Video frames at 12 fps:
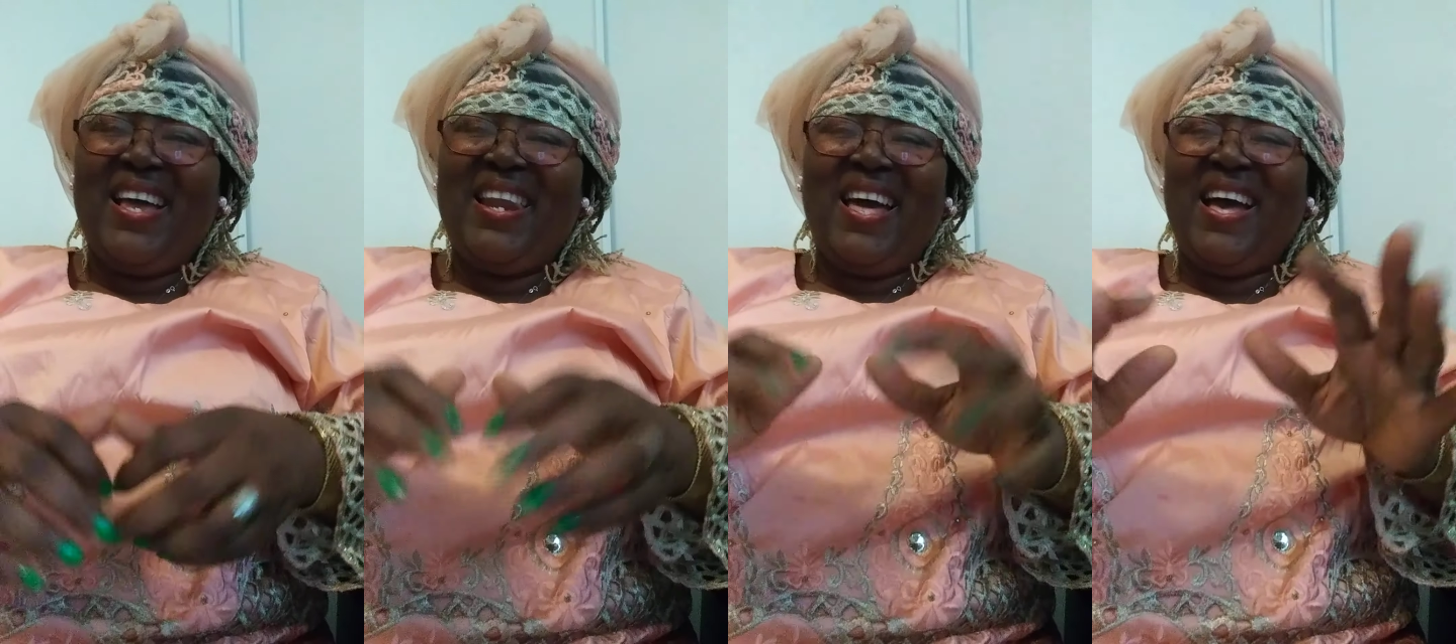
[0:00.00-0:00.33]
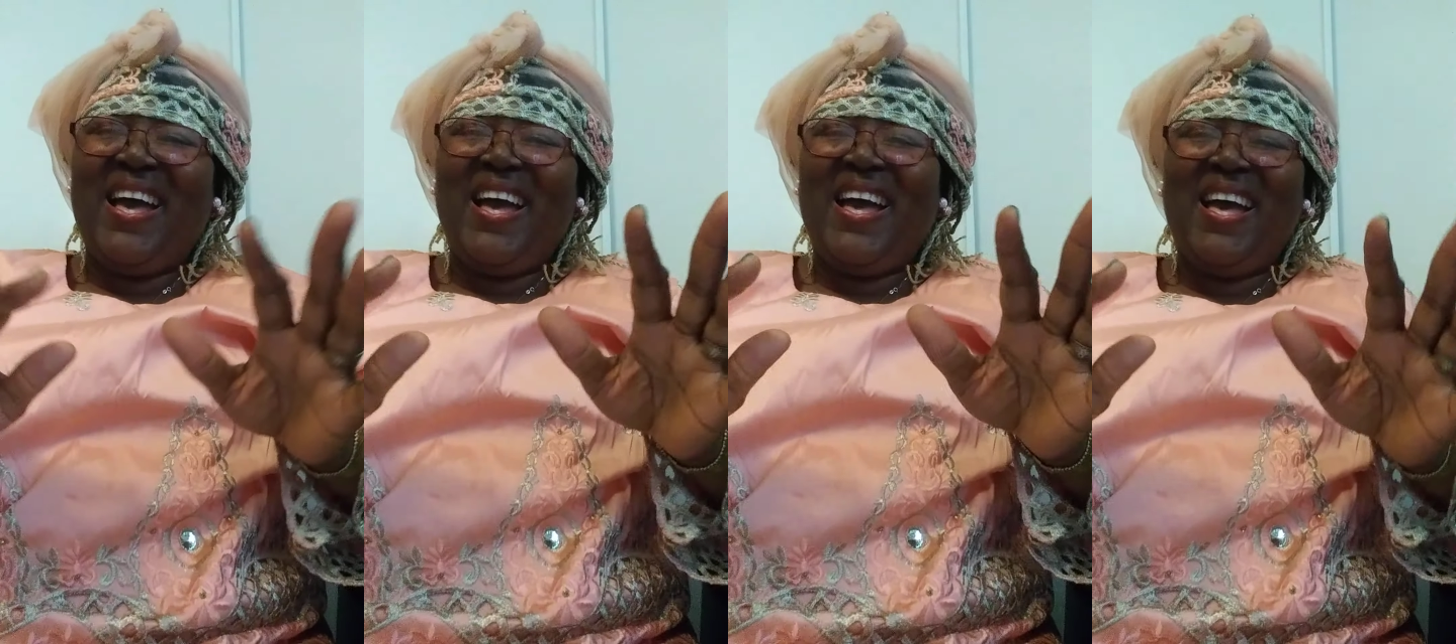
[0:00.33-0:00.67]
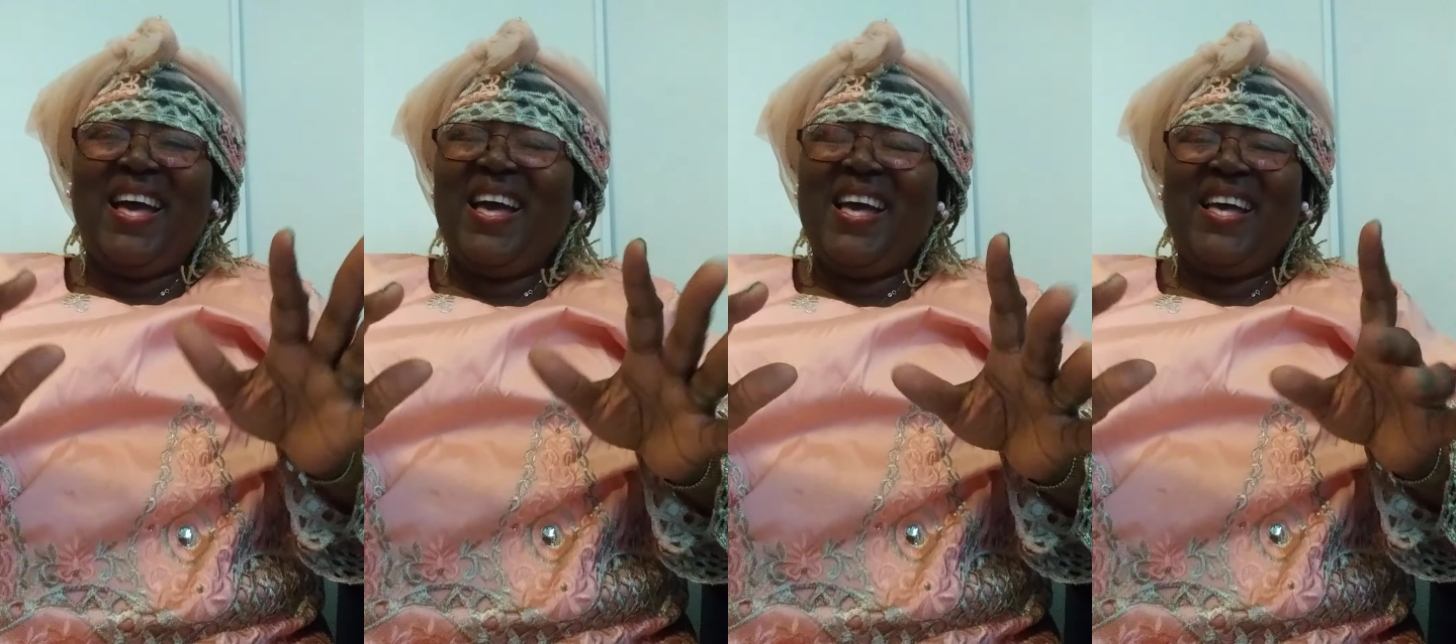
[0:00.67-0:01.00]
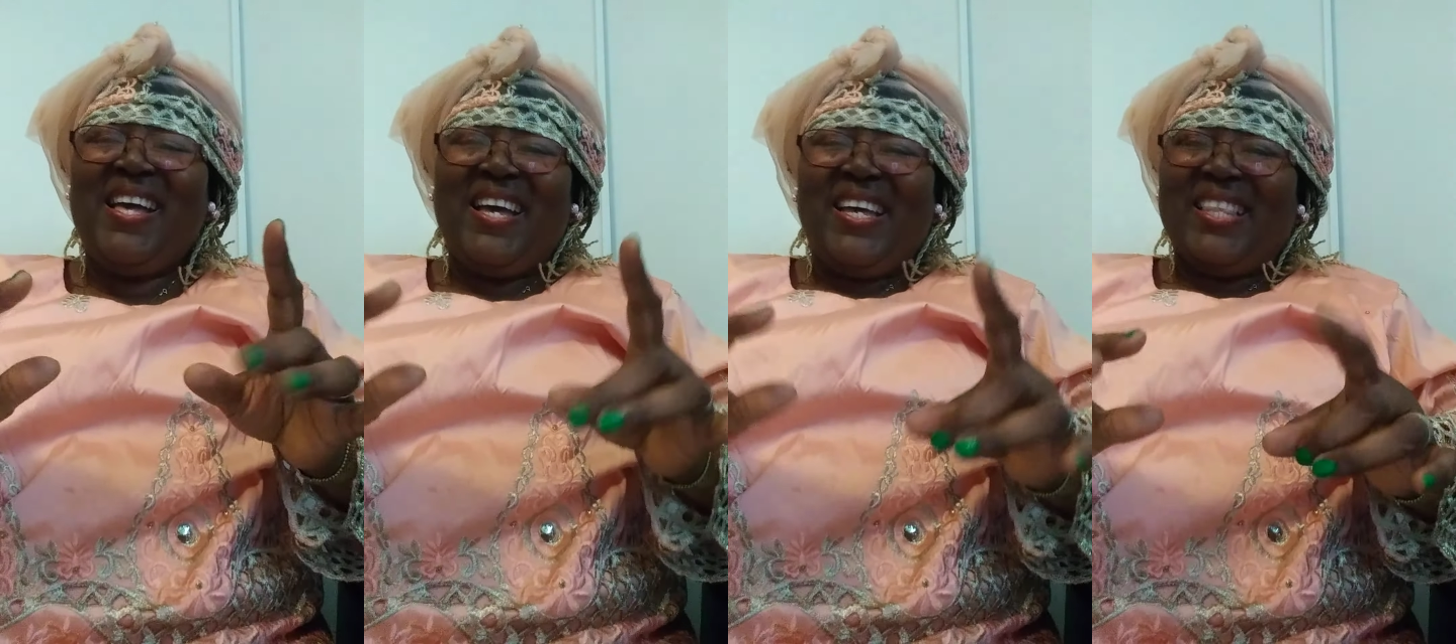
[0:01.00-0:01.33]
la.
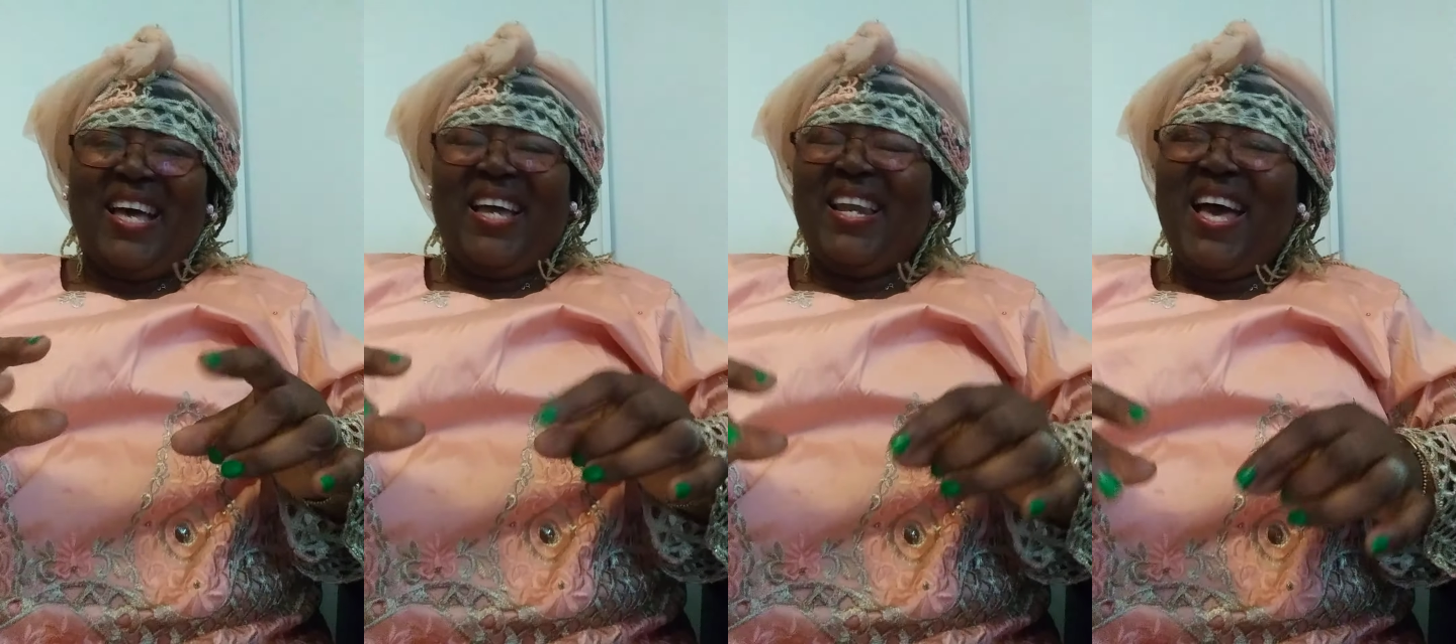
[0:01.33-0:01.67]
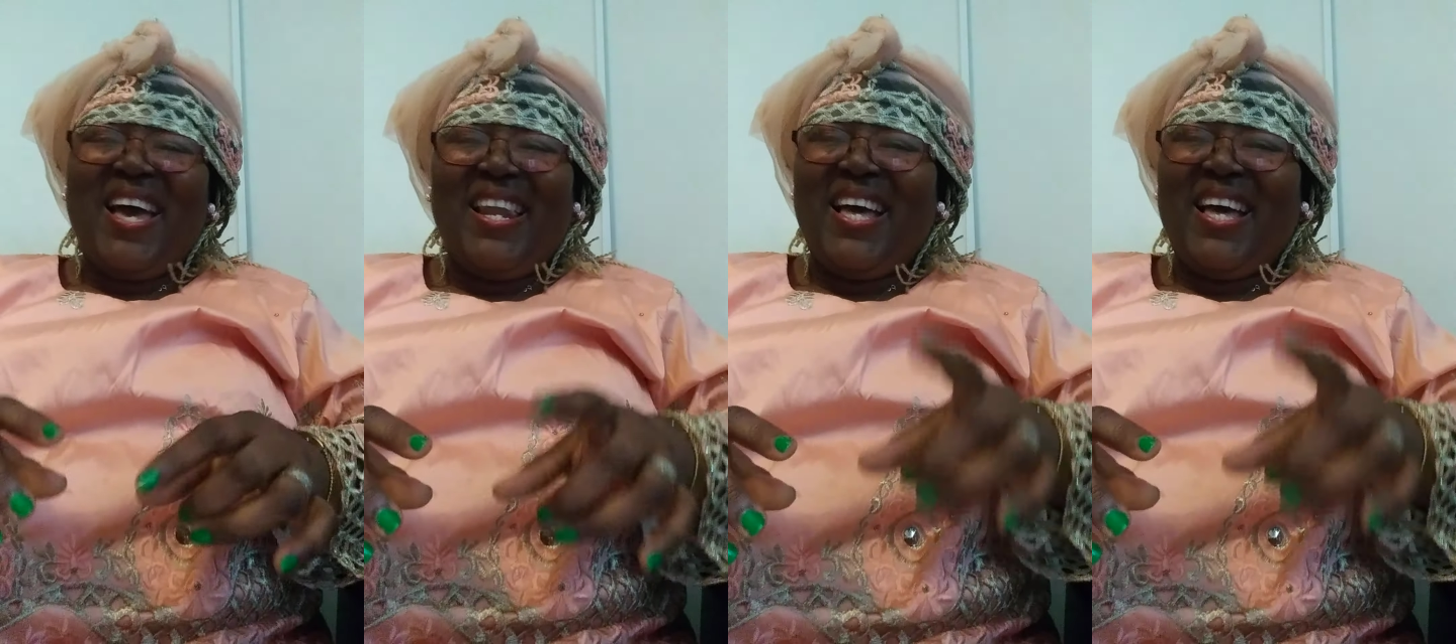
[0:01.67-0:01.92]
La la